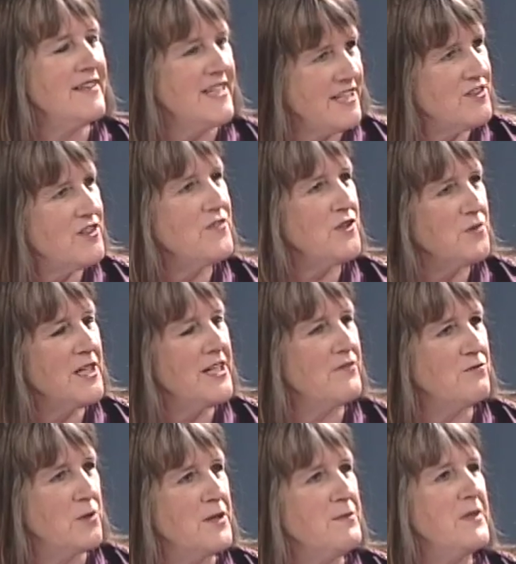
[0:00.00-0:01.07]
Each of you will
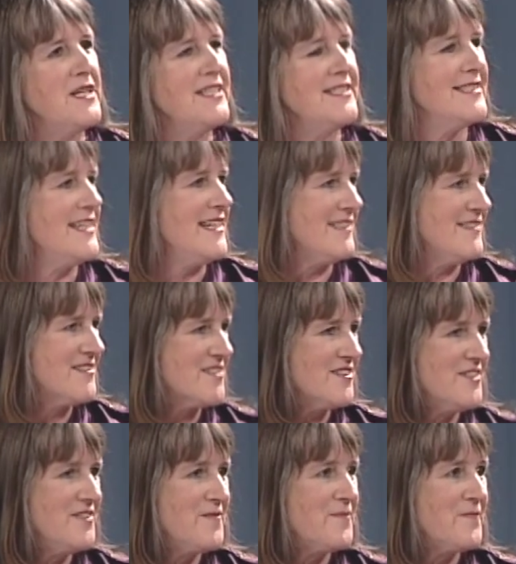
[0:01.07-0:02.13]
have 1 minute to
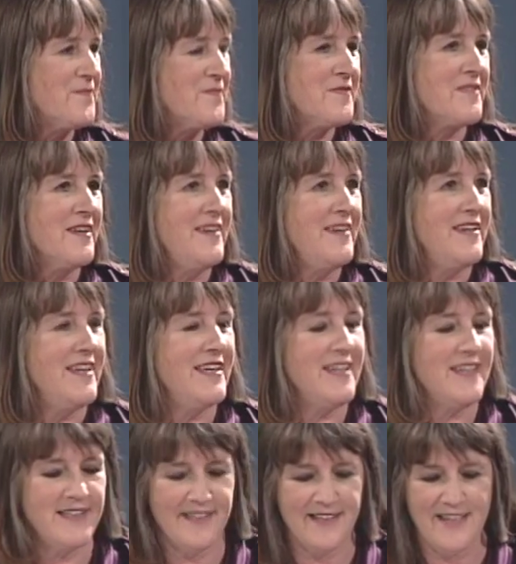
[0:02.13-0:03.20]
answer.
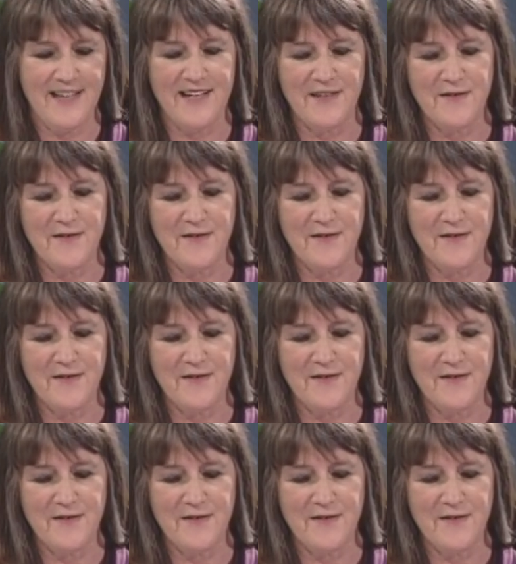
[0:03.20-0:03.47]
And